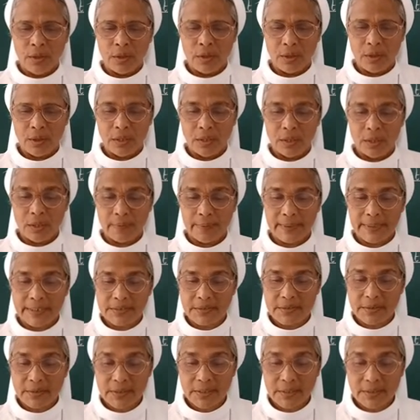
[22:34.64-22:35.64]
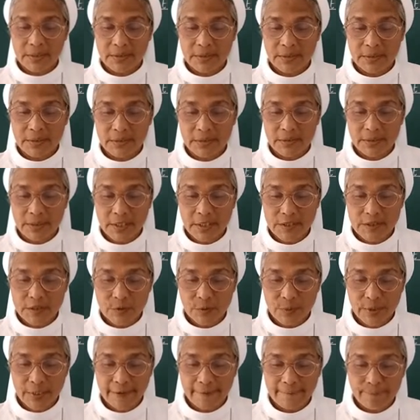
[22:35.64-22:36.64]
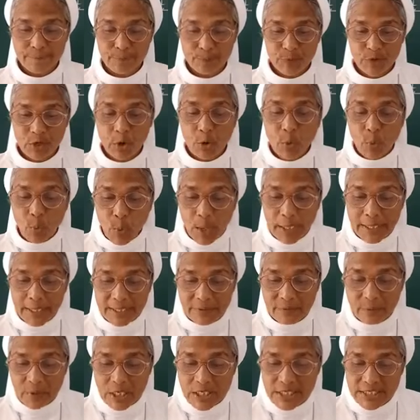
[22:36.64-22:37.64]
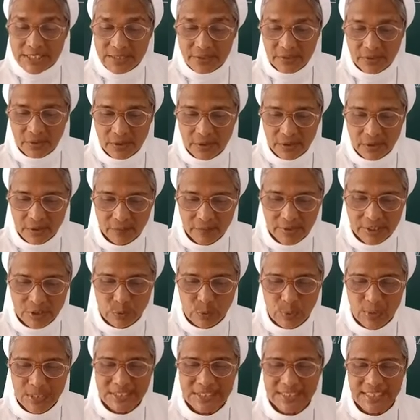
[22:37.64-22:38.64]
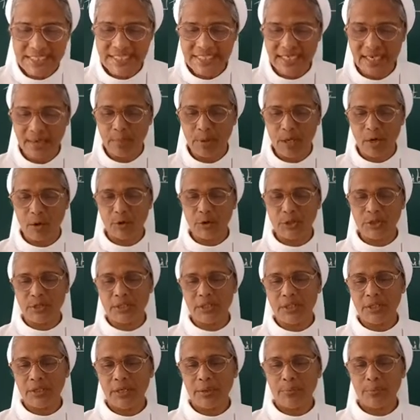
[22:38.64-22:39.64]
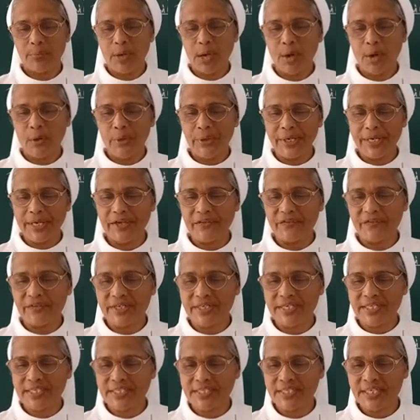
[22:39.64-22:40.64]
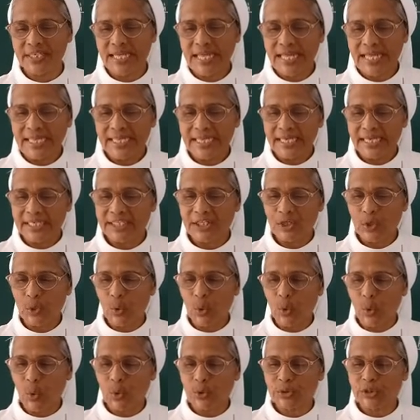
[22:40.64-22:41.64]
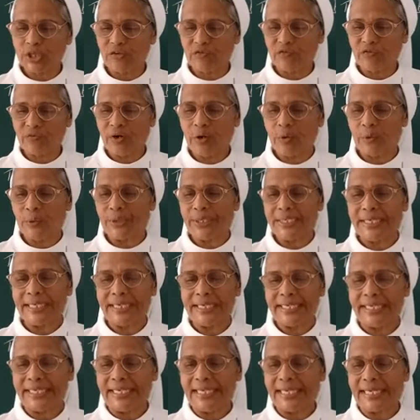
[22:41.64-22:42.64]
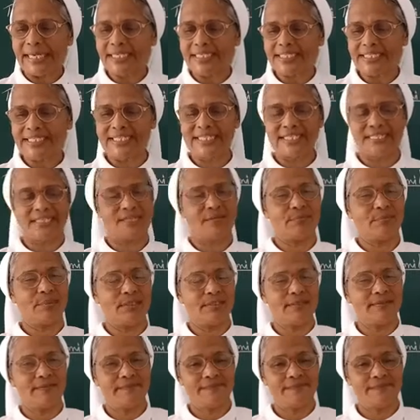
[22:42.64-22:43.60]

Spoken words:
What is that? There is okay. Now, what was it about Mount Everest that the author found irresistible?